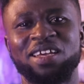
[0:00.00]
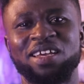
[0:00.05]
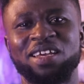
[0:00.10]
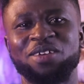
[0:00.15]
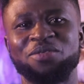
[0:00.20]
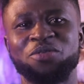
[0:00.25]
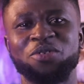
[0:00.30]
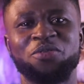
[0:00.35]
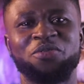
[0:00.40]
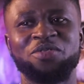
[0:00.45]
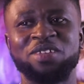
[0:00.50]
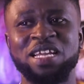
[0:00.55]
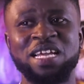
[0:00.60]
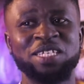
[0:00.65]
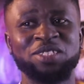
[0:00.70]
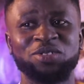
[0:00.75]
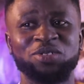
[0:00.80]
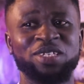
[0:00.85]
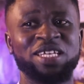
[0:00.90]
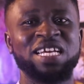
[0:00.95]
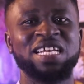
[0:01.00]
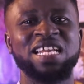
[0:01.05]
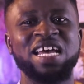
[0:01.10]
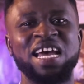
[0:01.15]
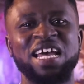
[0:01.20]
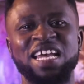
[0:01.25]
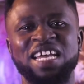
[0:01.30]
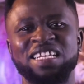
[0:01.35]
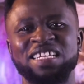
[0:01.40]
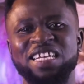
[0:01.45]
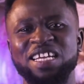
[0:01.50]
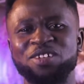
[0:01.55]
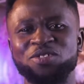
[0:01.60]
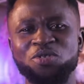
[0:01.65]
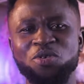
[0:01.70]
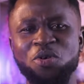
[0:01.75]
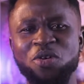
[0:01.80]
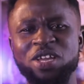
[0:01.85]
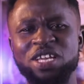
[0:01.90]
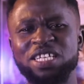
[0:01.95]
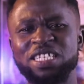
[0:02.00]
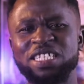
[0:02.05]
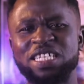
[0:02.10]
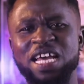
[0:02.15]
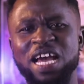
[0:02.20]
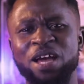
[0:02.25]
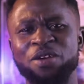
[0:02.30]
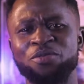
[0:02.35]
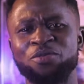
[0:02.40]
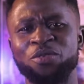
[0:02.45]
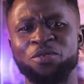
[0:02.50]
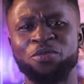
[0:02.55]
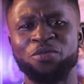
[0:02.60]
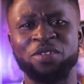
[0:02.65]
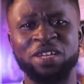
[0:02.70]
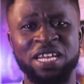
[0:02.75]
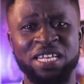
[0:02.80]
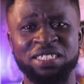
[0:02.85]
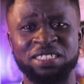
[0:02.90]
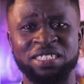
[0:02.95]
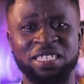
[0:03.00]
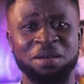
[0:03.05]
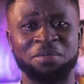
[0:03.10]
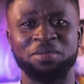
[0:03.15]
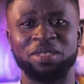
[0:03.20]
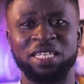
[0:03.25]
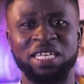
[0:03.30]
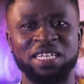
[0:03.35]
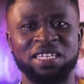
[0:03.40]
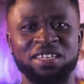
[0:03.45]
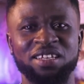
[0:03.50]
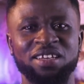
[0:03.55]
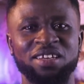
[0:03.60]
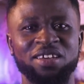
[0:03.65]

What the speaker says: We've learned together, and then knowing that we've learned something,